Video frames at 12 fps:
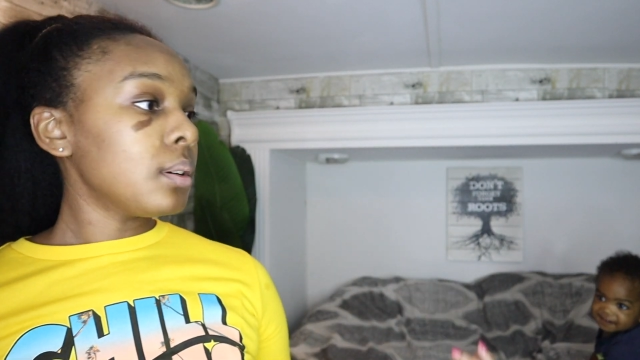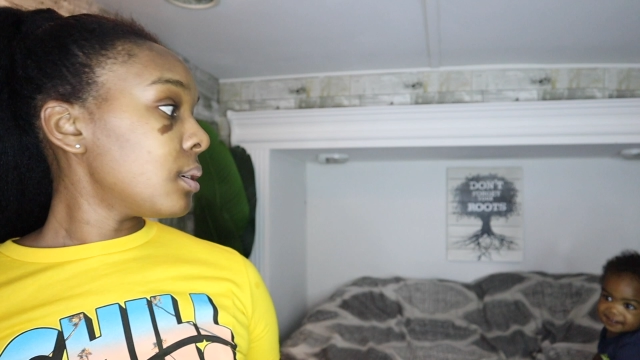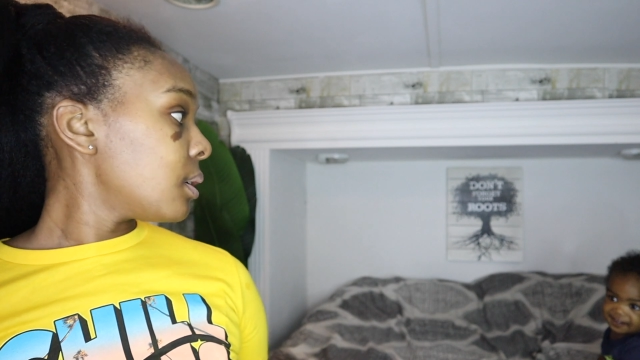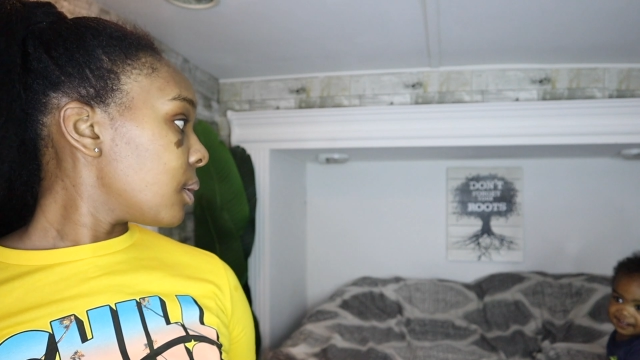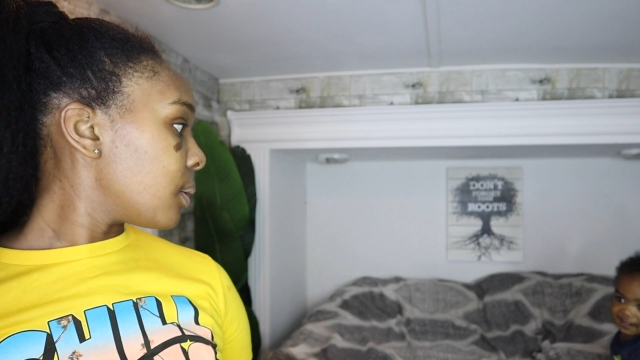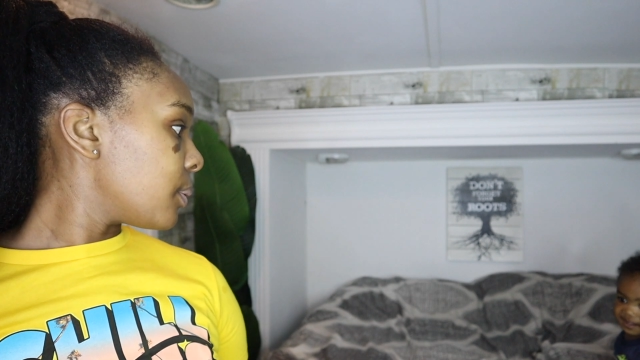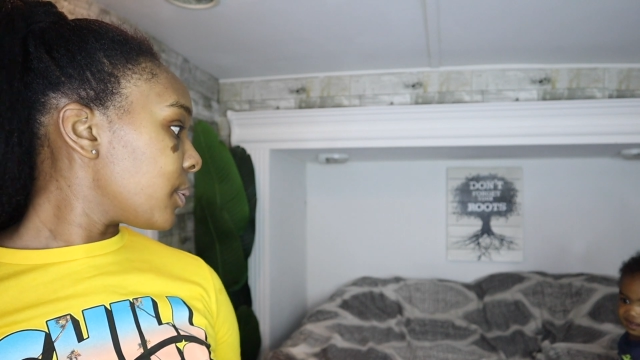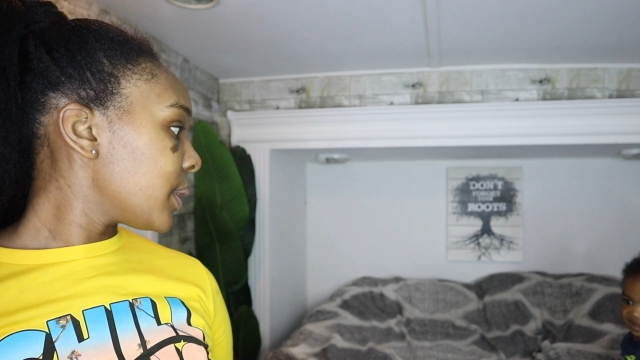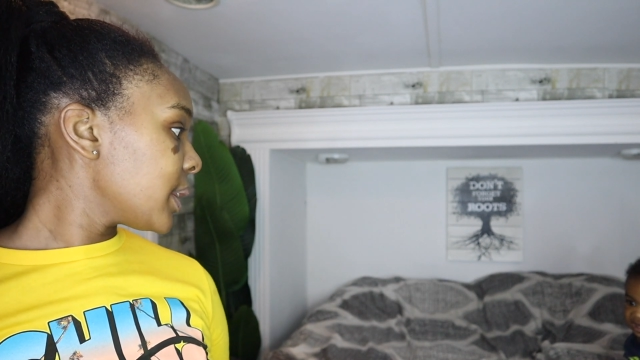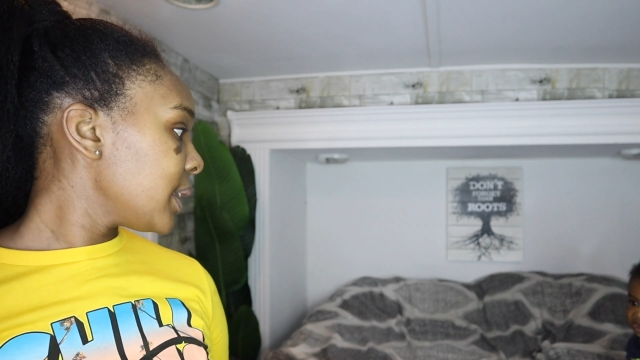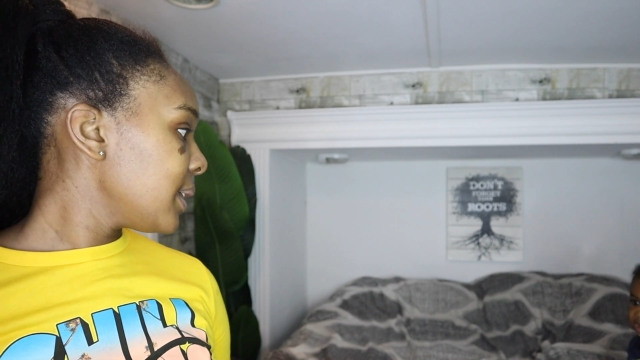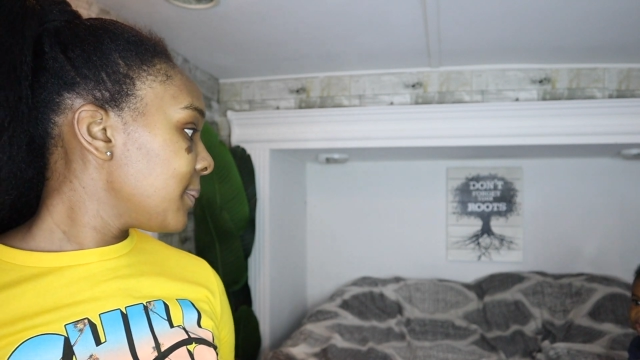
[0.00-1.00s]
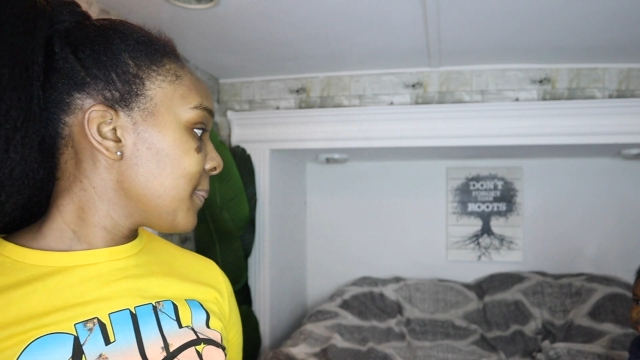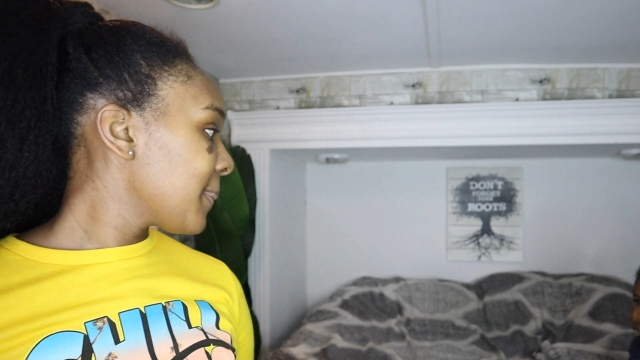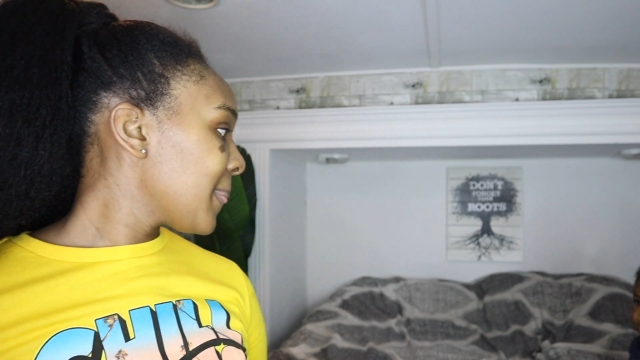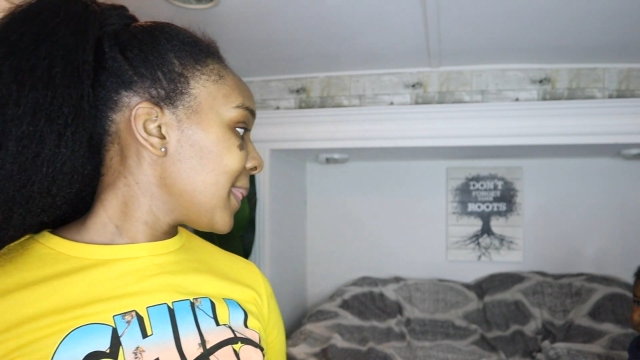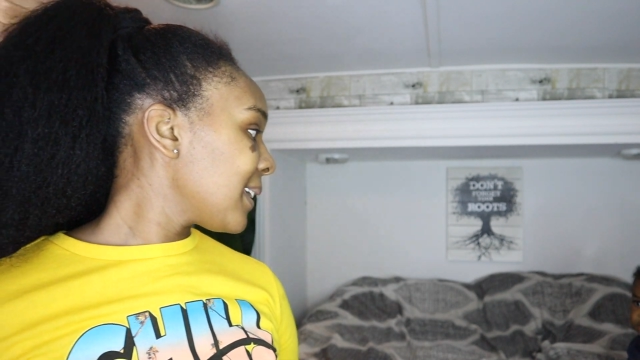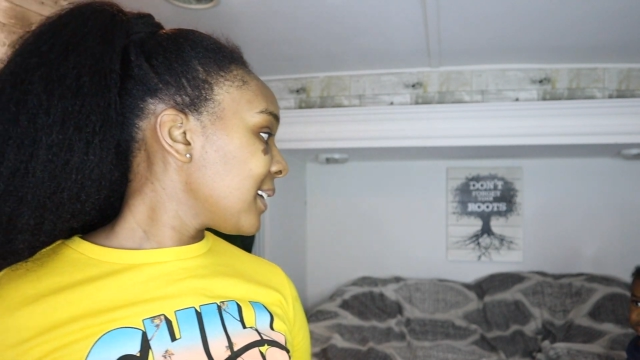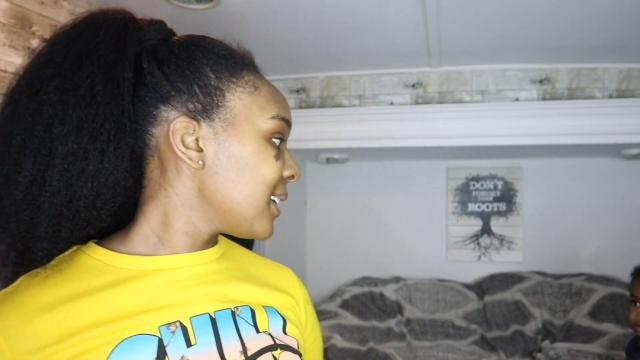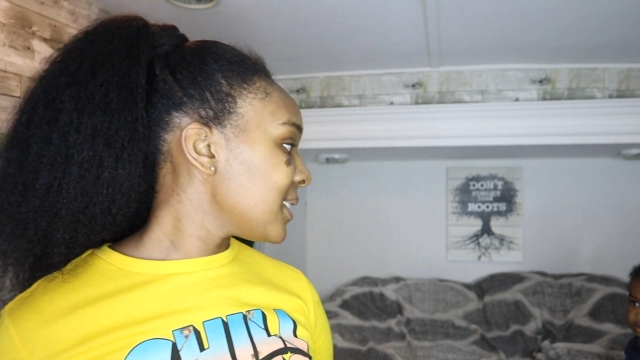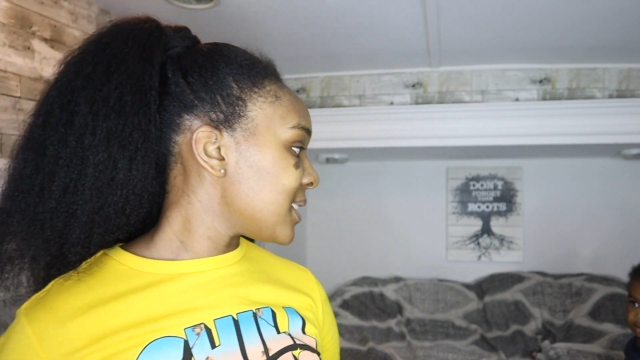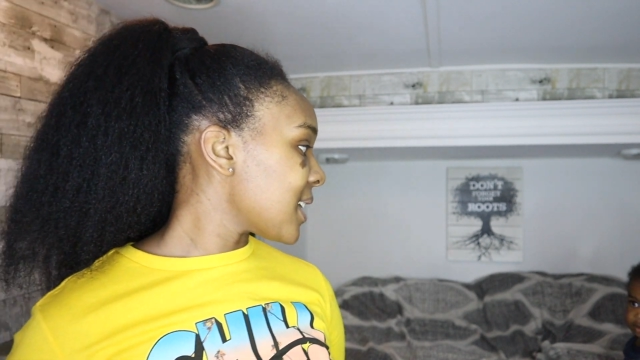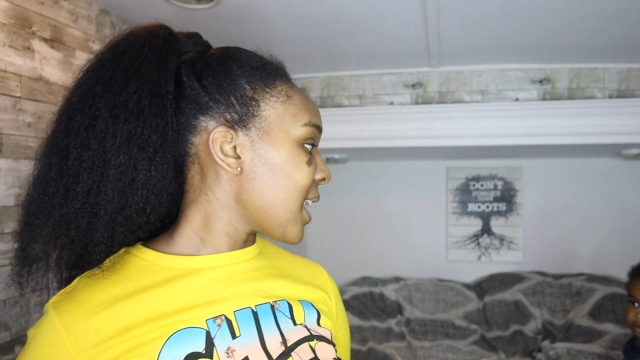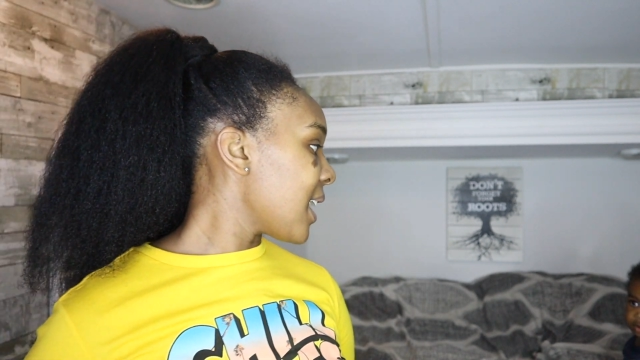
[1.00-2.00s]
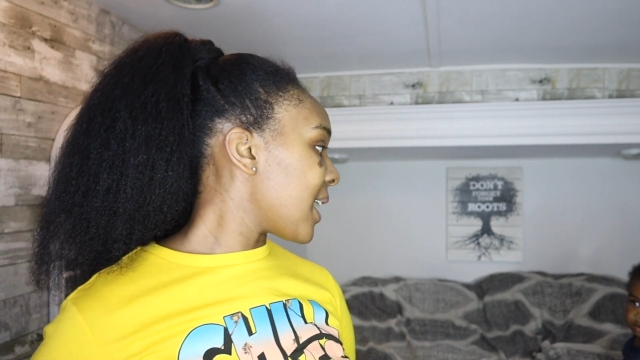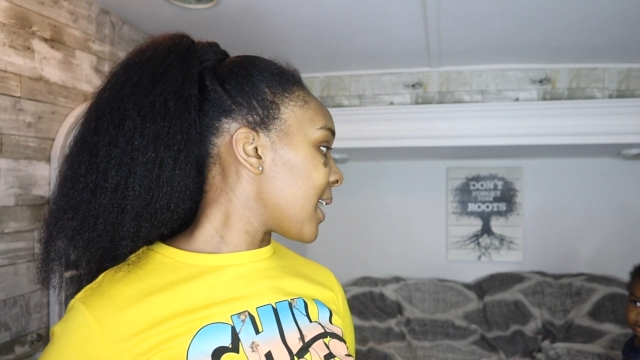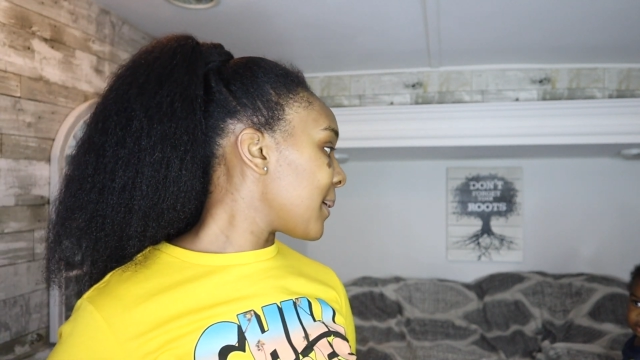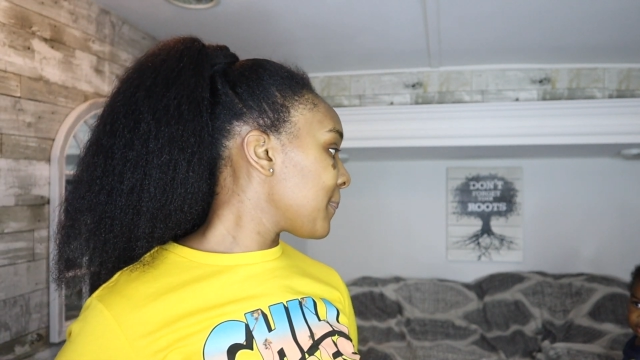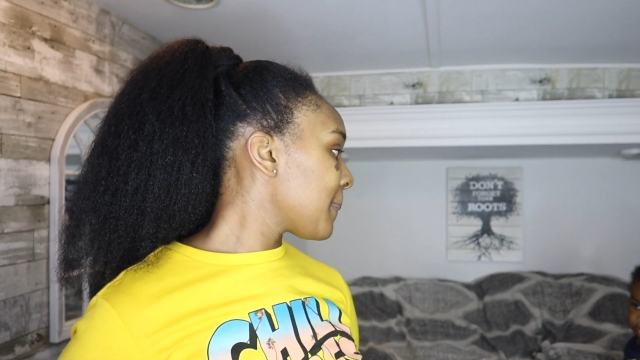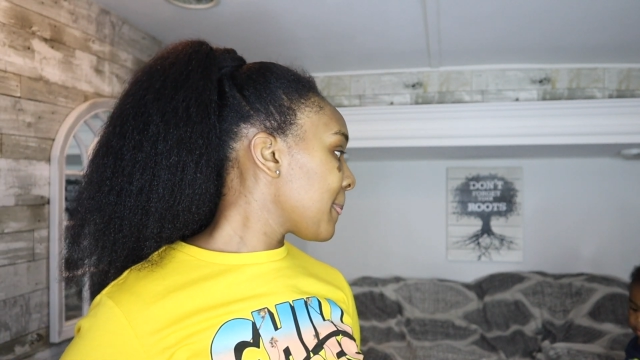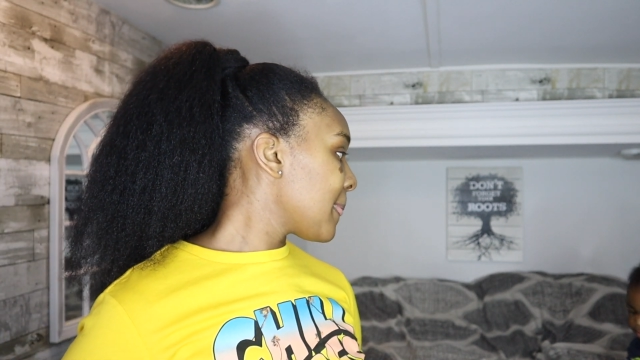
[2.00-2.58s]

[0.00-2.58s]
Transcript: Oh, really? Good job.